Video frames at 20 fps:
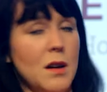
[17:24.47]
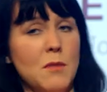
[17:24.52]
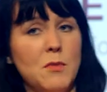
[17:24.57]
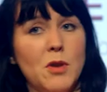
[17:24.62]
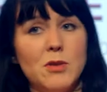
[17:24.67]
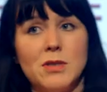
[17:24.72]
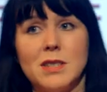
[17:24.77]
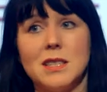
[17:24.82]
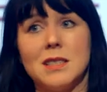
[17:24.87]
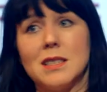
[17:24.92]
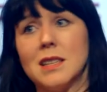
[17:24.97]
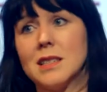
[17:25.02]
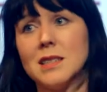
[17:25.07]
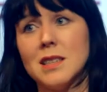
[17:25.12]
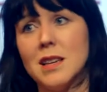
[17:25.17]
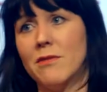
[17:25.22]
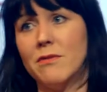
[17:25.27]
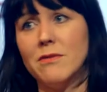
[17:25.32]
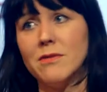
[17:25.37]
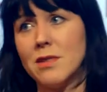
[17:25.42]
I'm not dissing
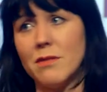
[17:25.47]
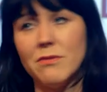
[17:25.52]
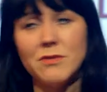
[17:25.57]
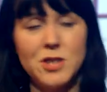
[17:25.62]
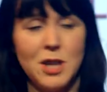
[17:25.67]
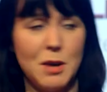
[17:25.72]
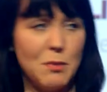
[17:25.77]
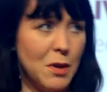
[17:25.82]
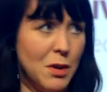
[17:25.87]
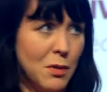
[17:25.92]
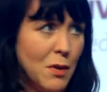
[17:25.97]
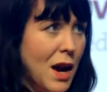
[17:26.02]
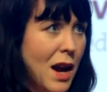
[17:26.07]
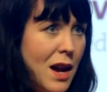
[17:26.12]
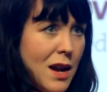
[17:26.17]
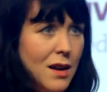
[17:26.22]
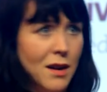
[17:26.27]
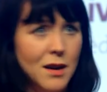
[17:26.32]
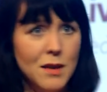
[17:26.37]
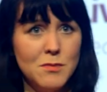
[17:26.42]
Suffragette, by the
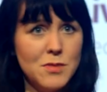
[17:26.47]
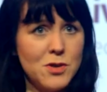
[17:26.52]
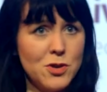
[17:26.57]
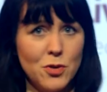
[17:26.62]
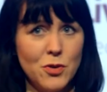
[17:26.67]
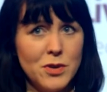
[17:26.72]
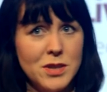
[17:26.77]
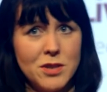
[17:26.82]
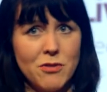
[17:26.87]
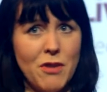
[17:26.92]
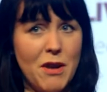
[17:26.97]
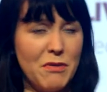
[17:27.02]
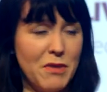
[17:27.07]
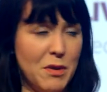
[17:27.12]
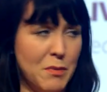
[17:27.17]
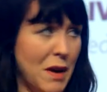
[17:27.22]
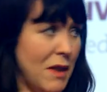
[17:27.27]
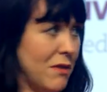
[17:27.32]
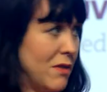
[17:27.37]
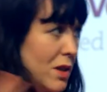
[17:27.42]
way. I'm sure it's a great
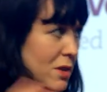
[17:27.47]
film. I haven't